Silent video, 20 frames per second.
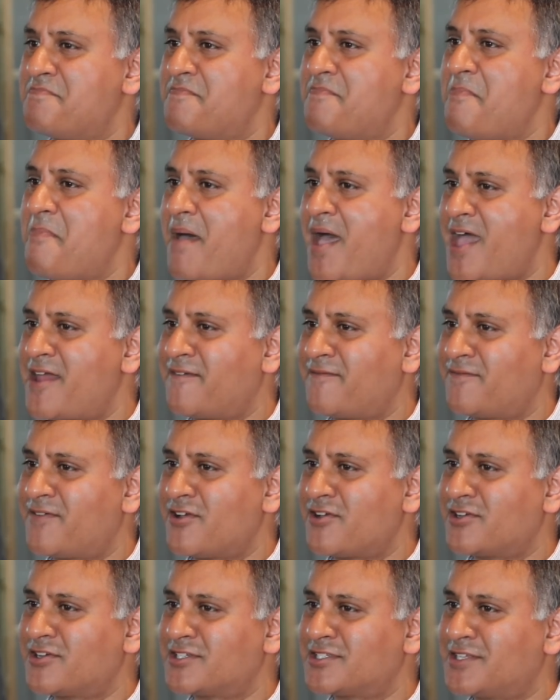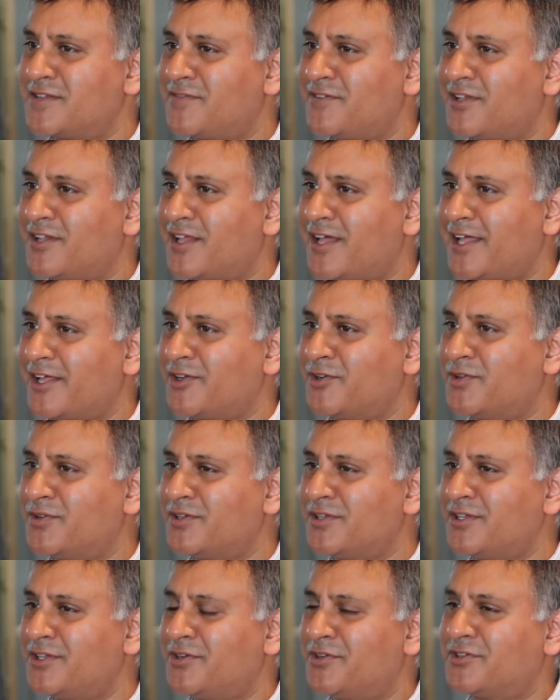man-focused, if you like, or
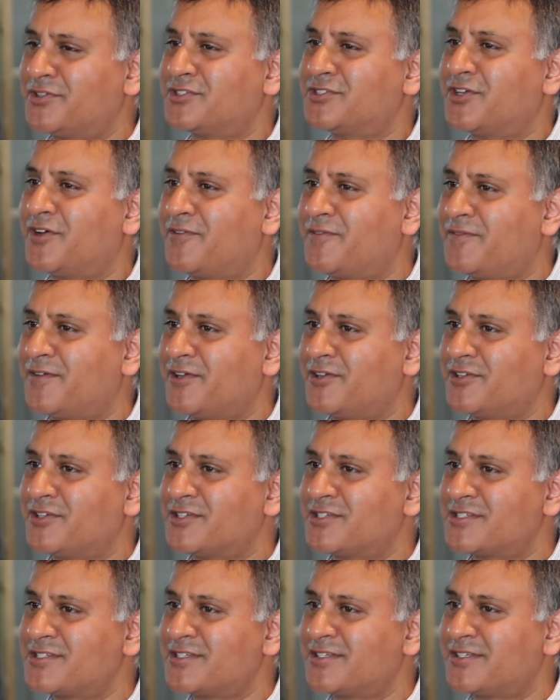self-focused.